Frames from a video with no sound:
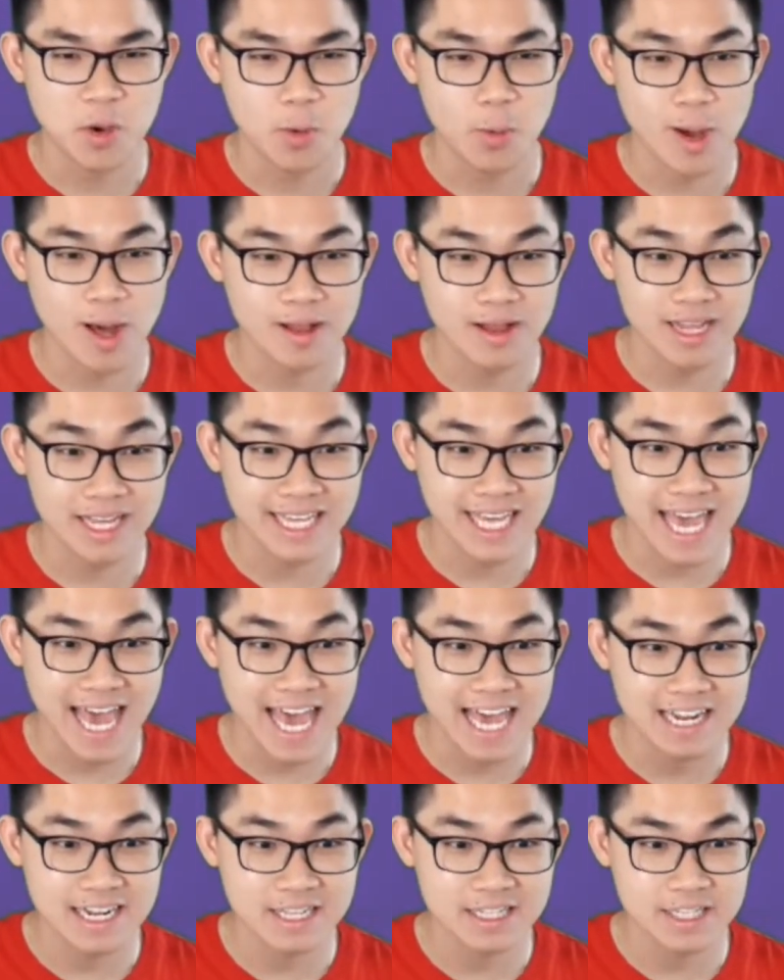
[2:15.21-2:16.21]
Well,
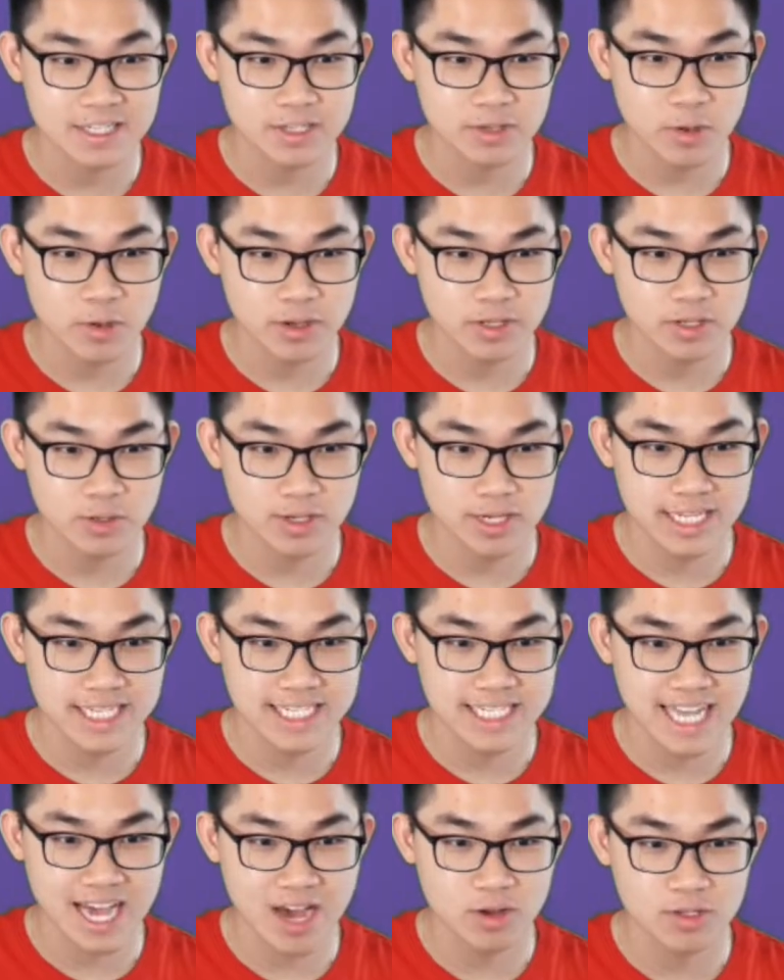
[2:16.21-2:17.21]
again, it is going to
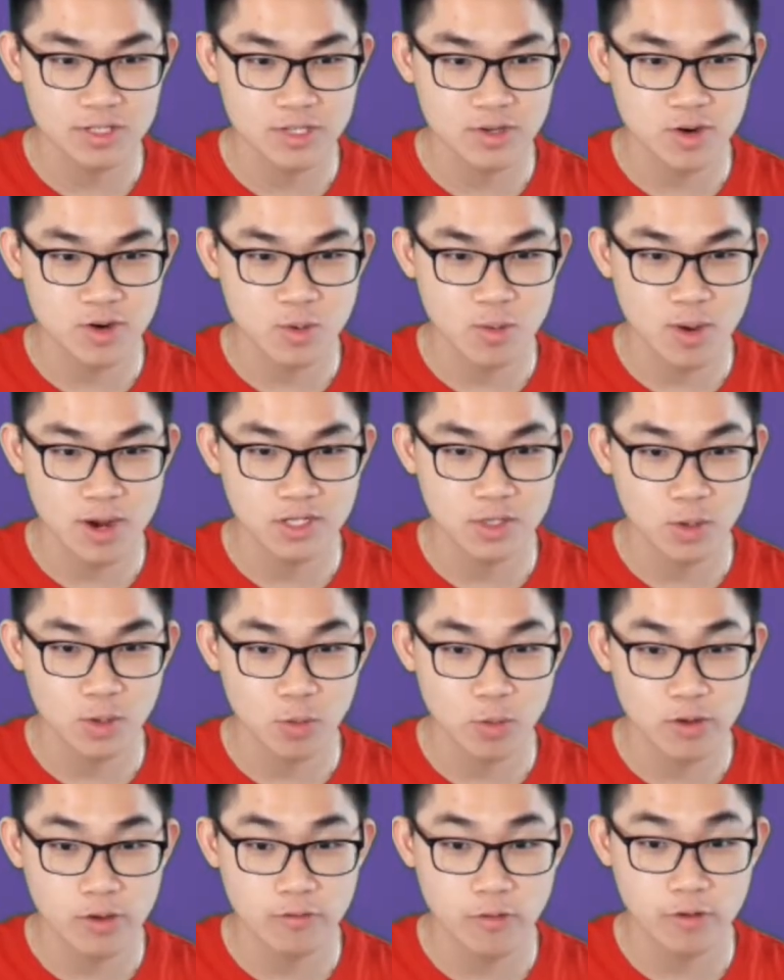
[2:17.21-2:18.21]
list out 0, 1, 2,
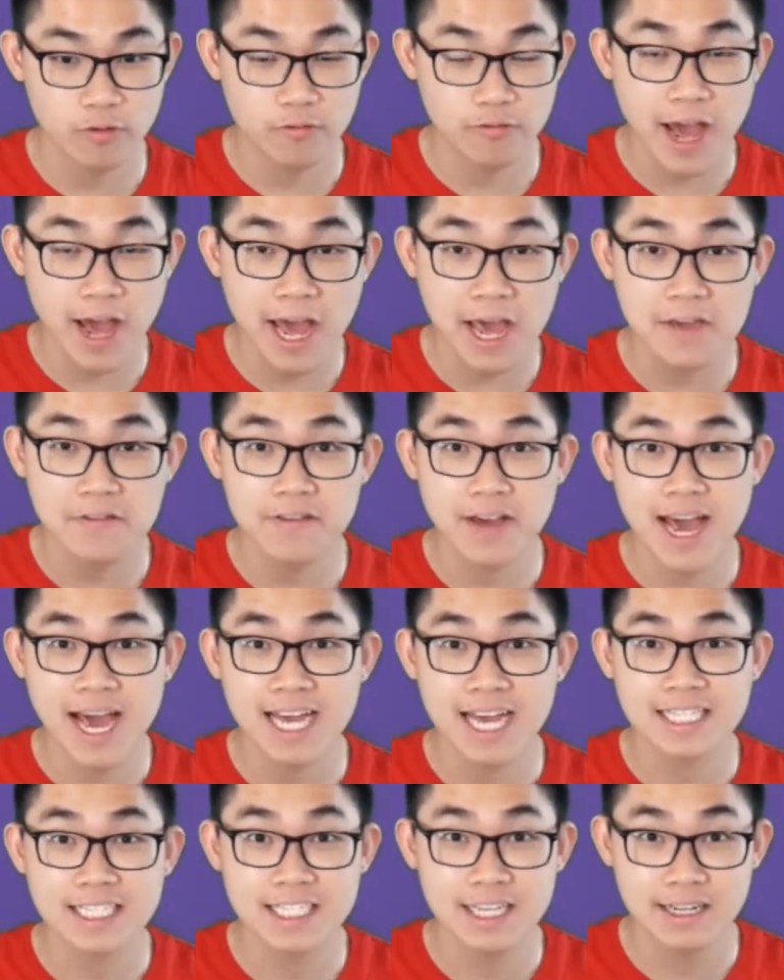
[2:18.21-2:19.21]
3, 4, 5
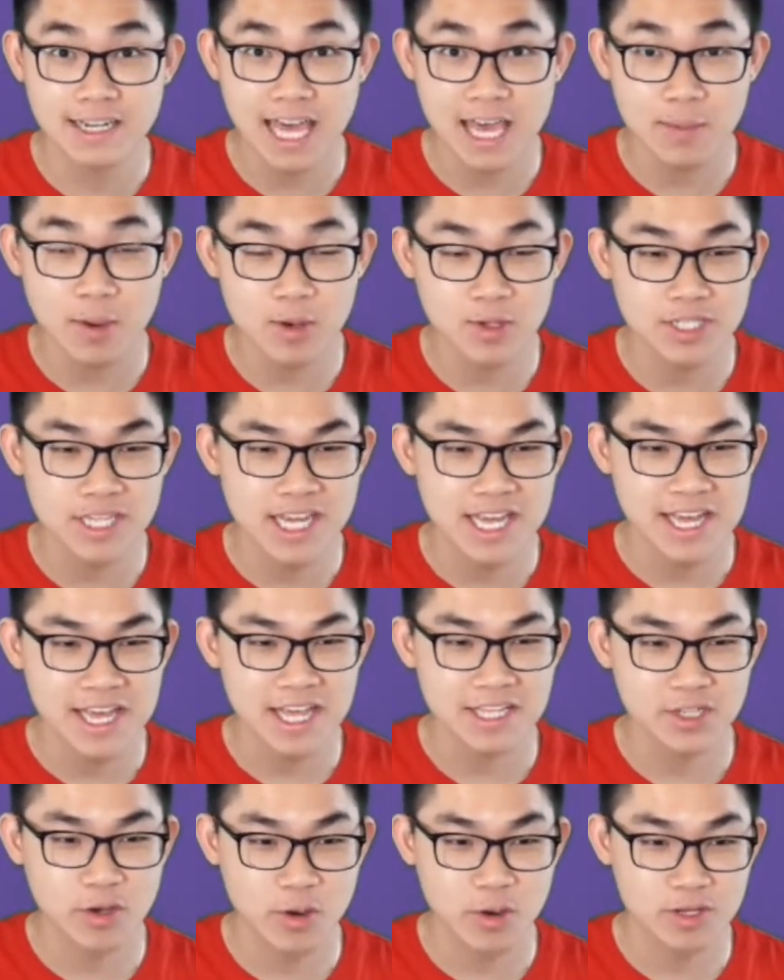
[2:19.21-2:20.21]
as the labels.
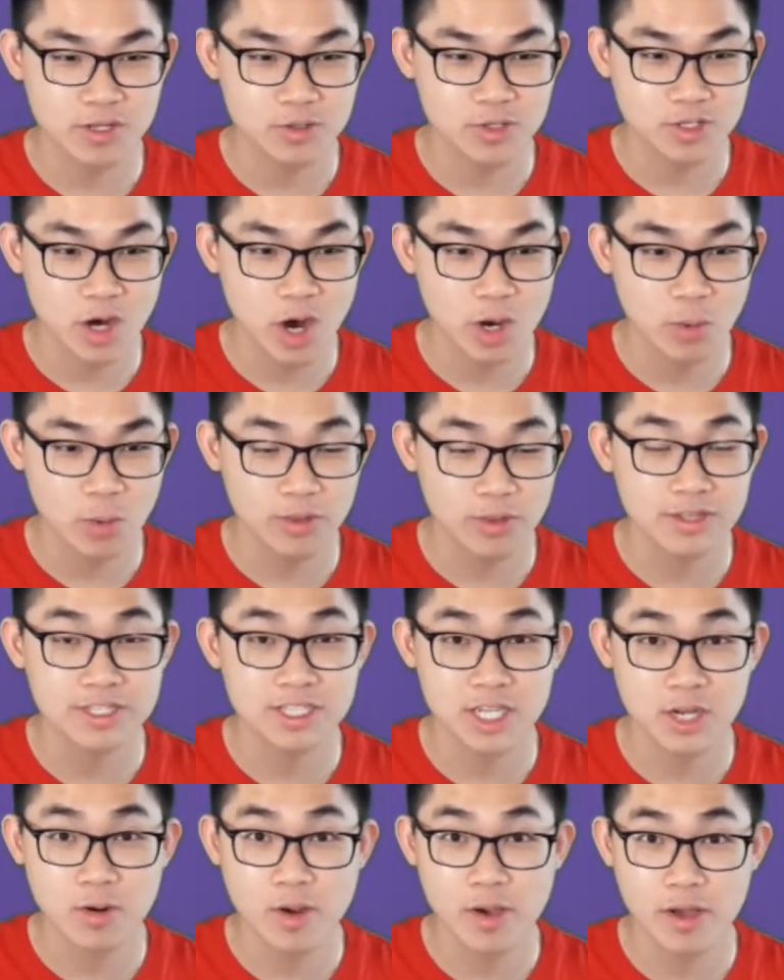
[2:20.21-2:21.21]
It's going to start with
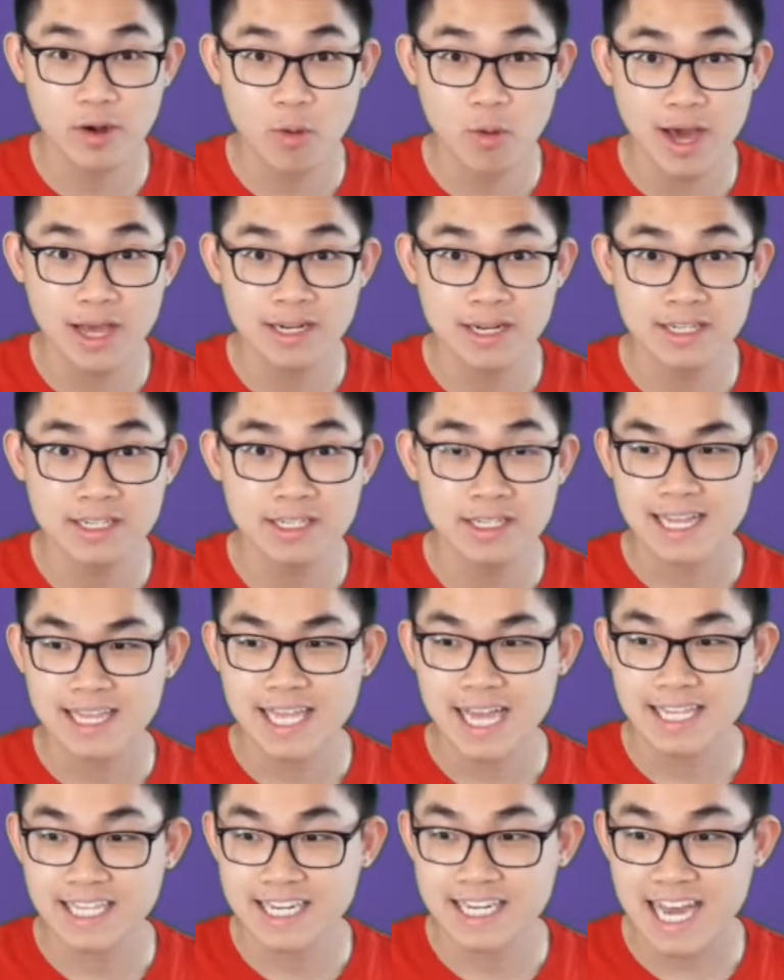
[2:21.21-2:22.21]
0 and 1.
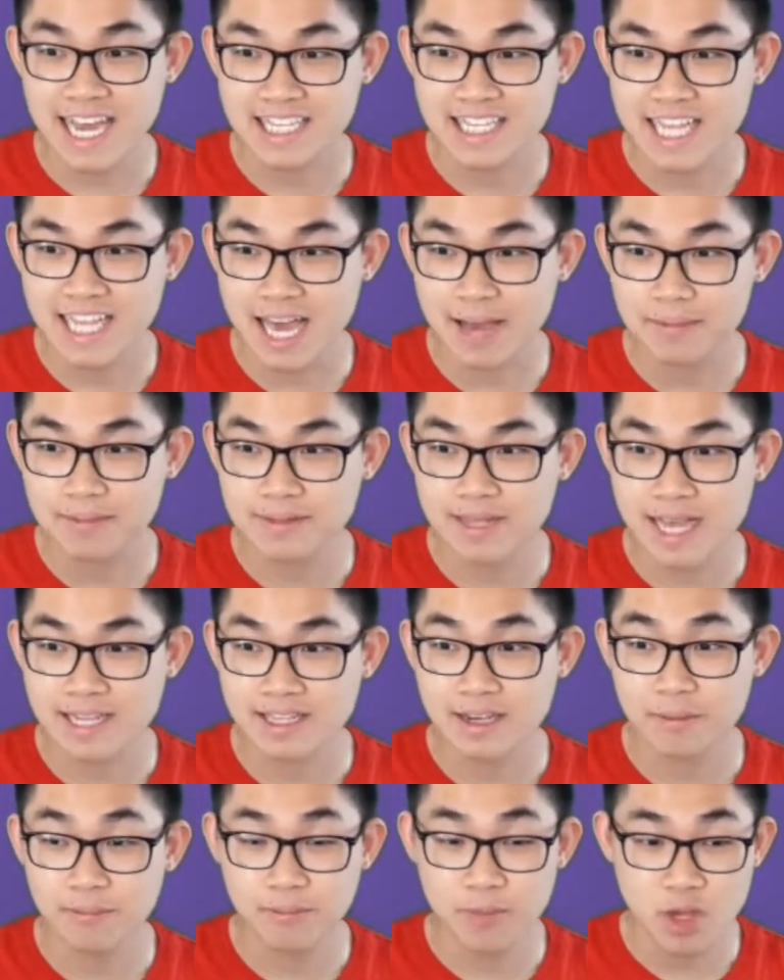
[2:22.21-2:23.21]
Then the next step that the
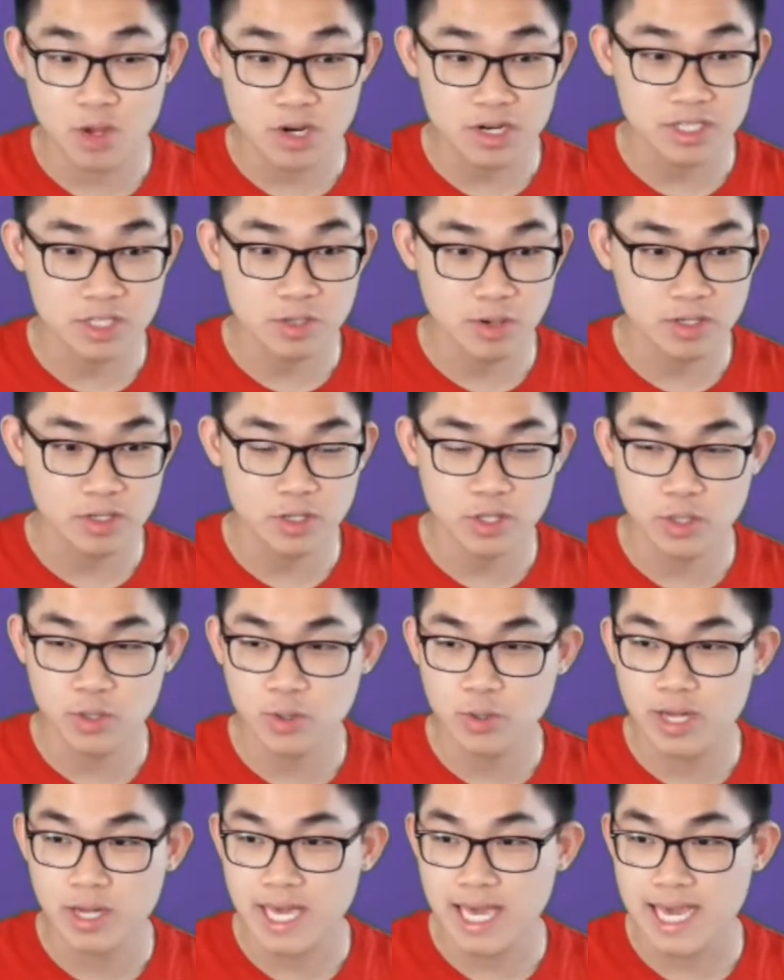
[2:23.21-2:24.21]
computer is going to
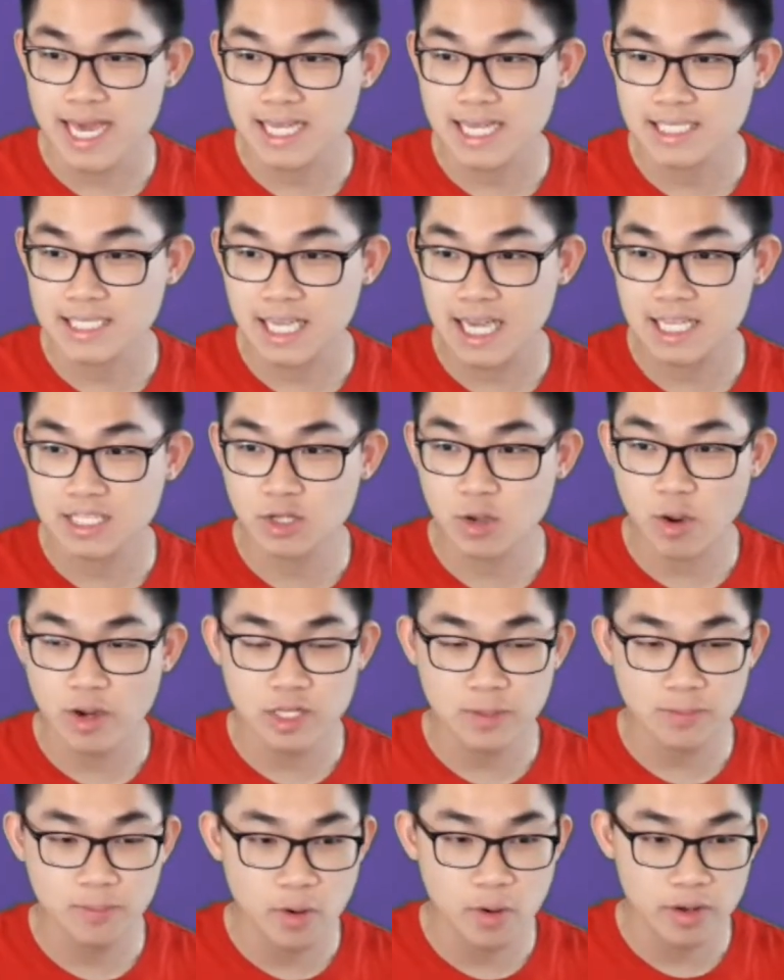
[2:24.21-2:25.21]
do is it's going
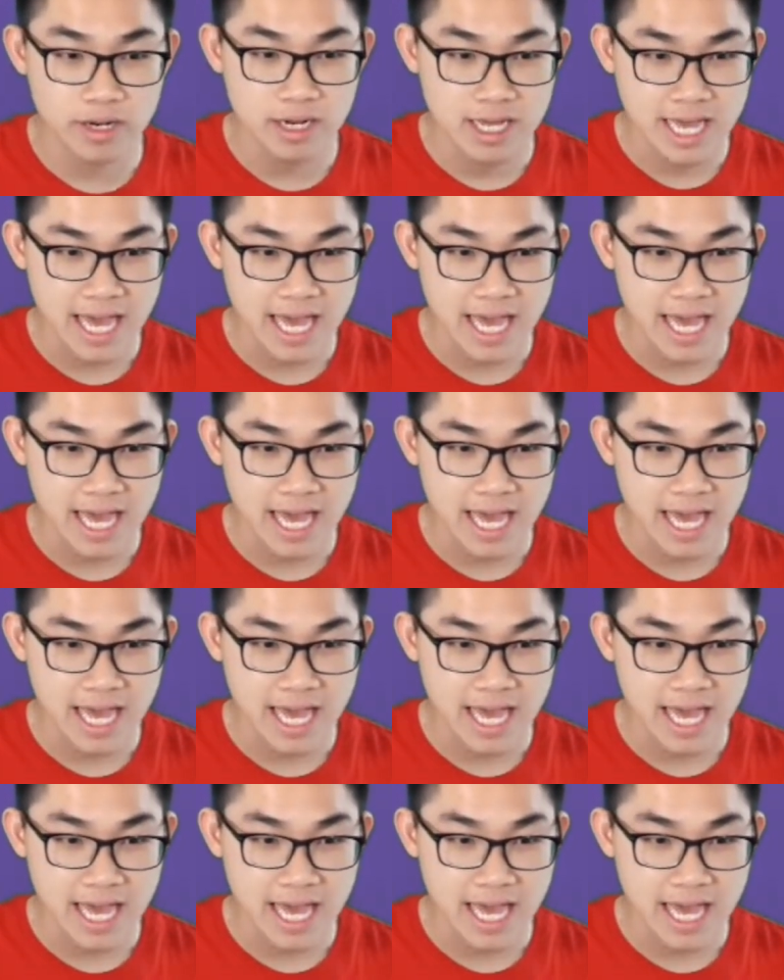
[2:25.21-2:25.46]
to put